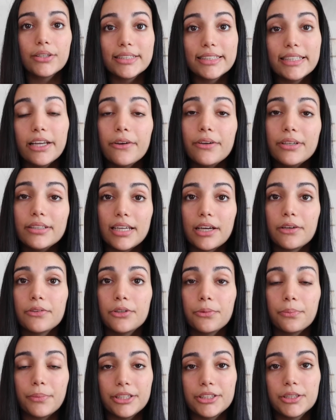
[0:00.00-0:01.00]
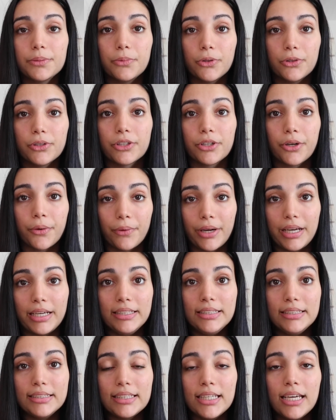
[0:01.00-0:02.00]
slowing down your metabolic
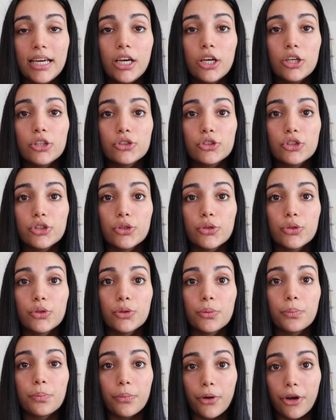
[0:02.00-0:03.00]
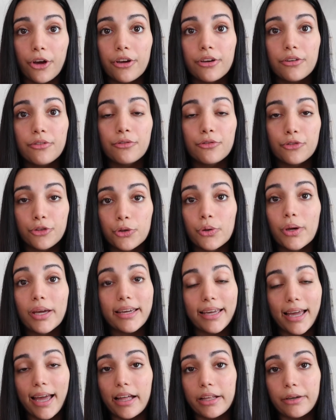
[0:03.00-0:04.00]
rate to burn fewer
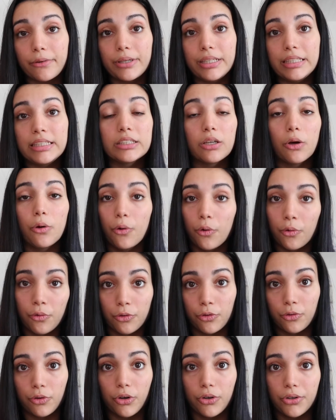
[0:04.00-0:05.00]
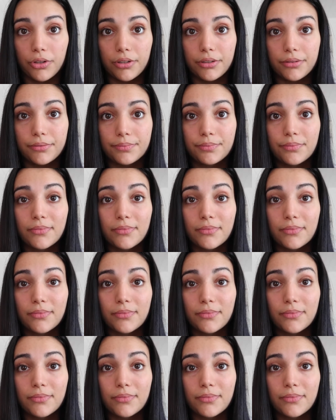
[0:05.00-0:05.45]
calories overall,